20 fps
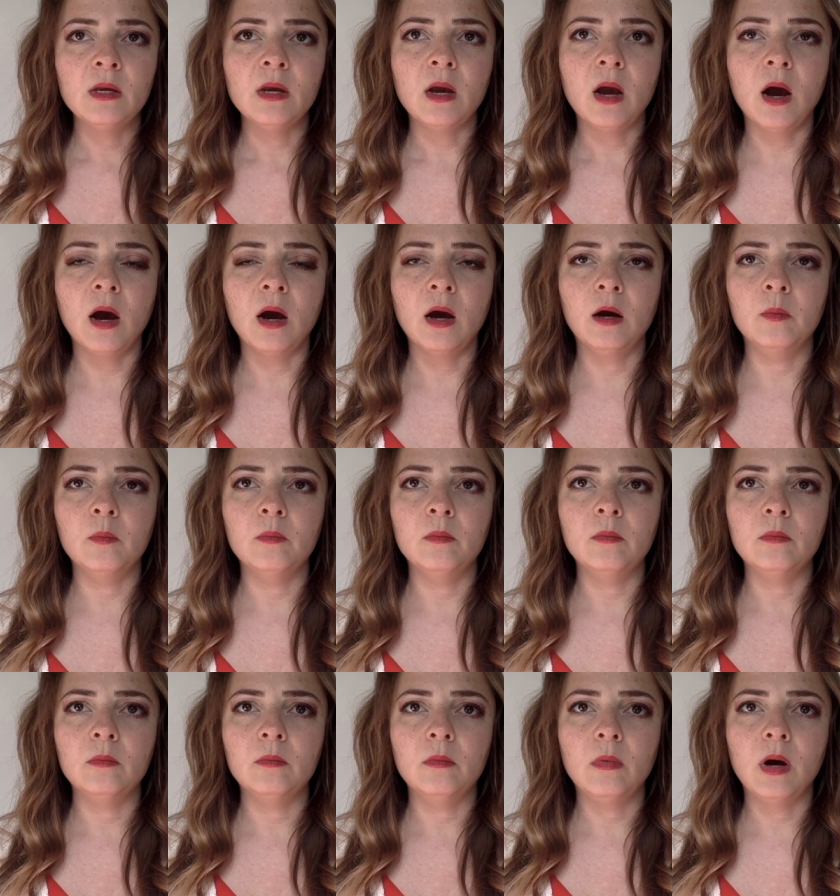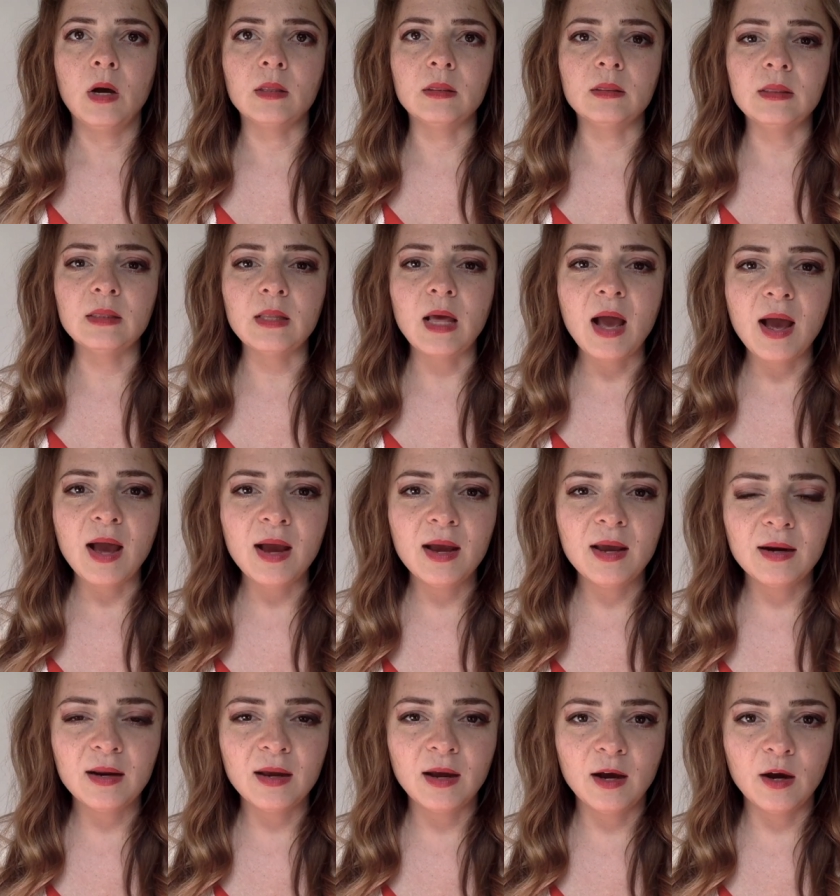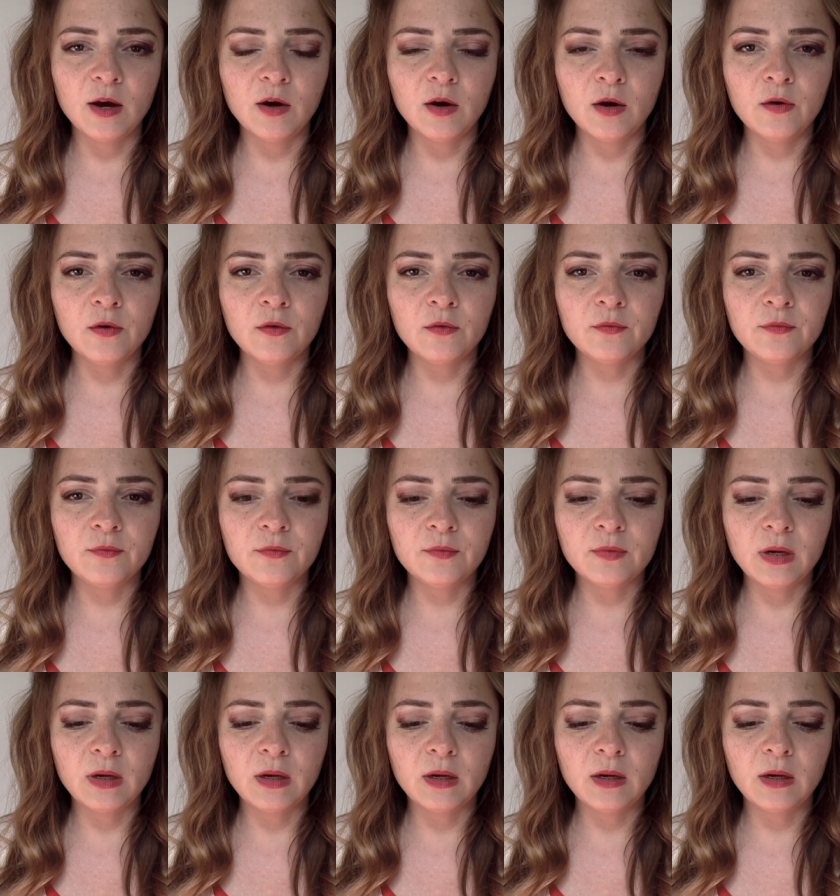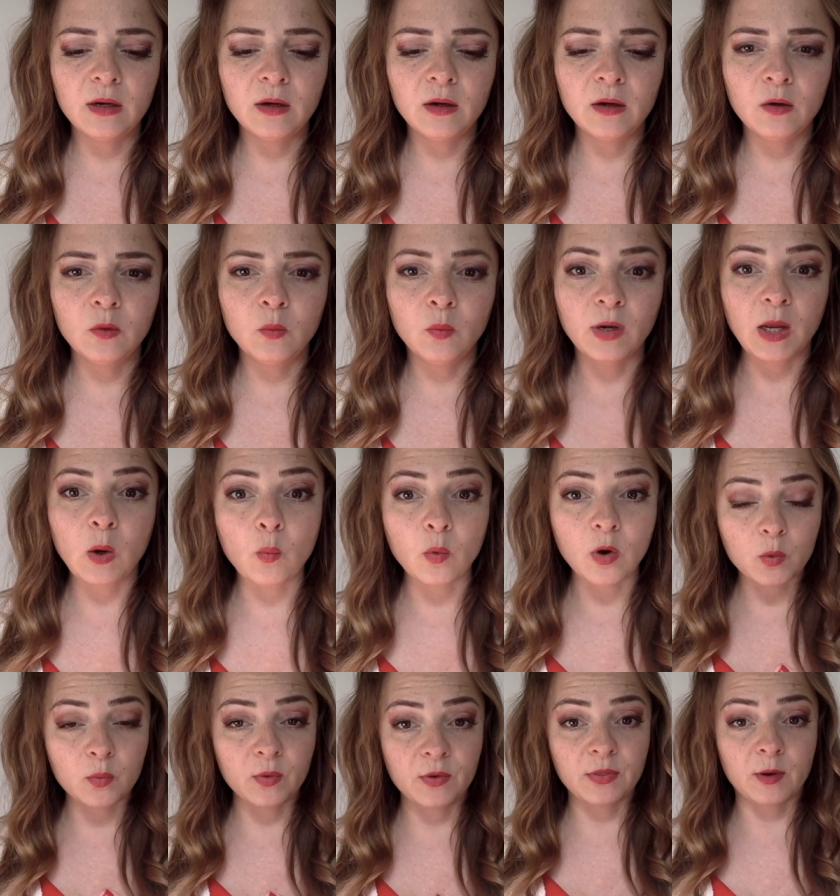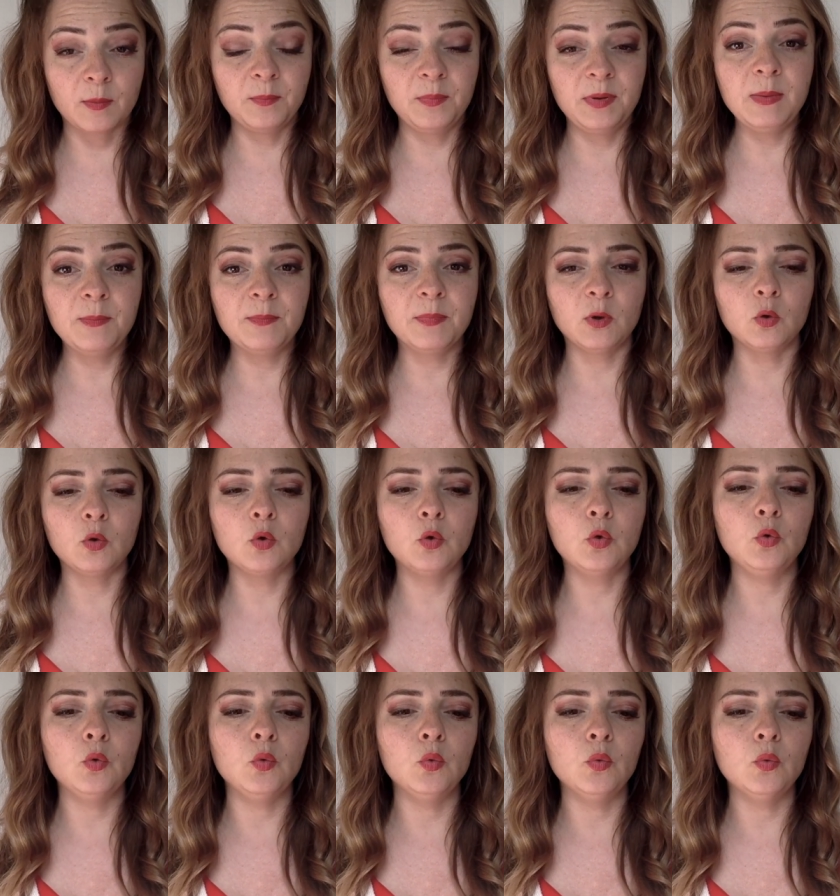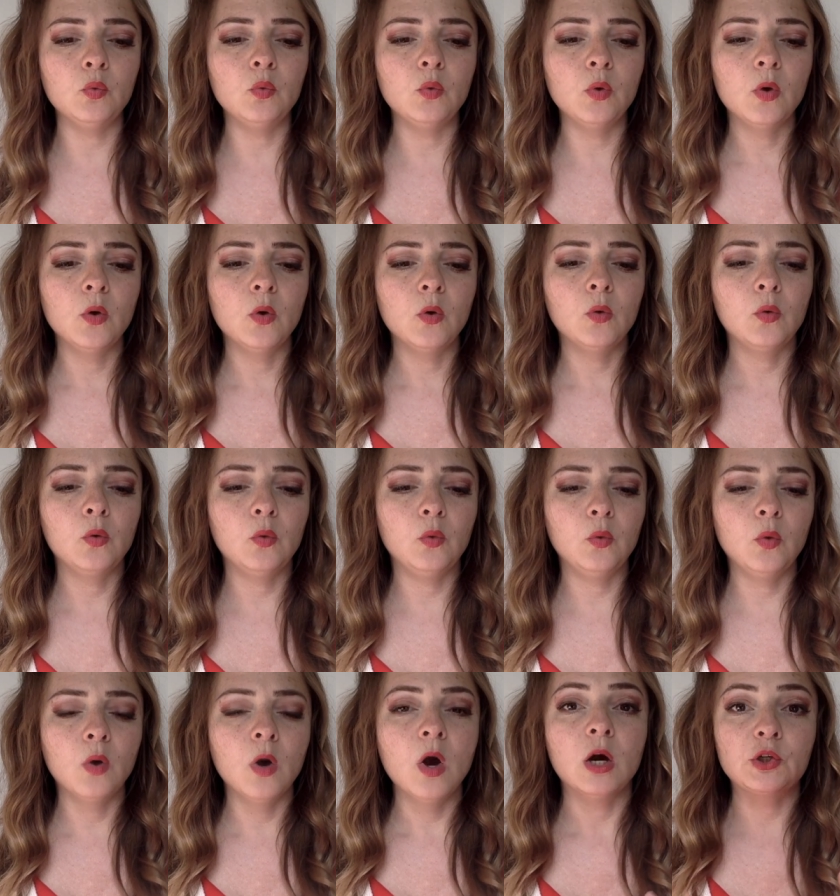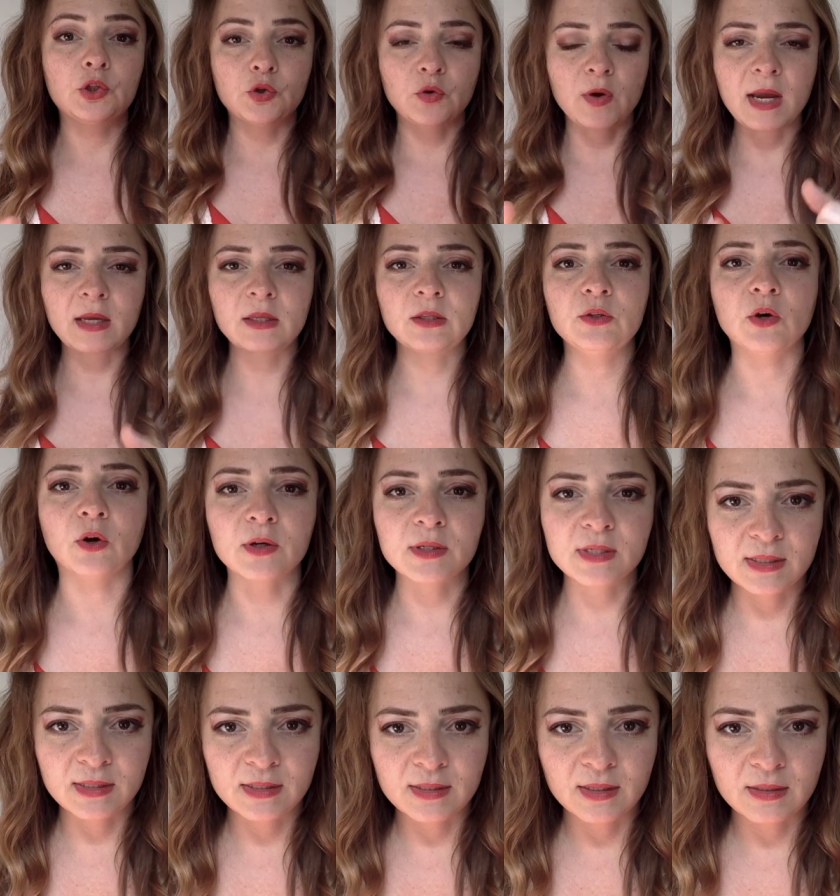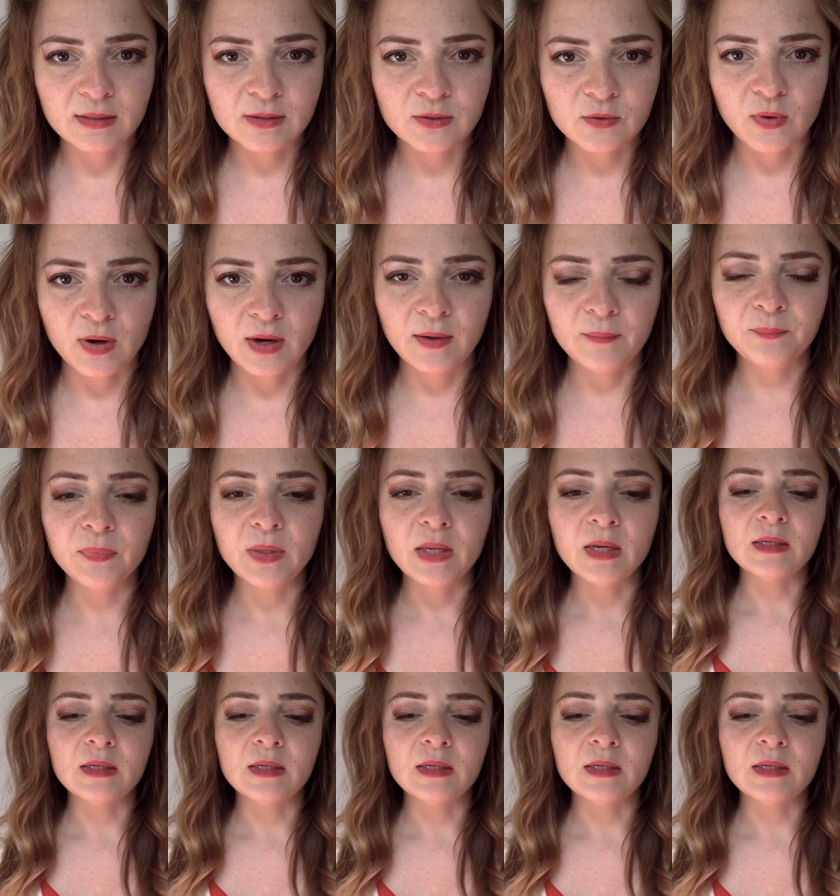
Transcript: um, a lot of uh, what I work with are people who who attract narcissists, right?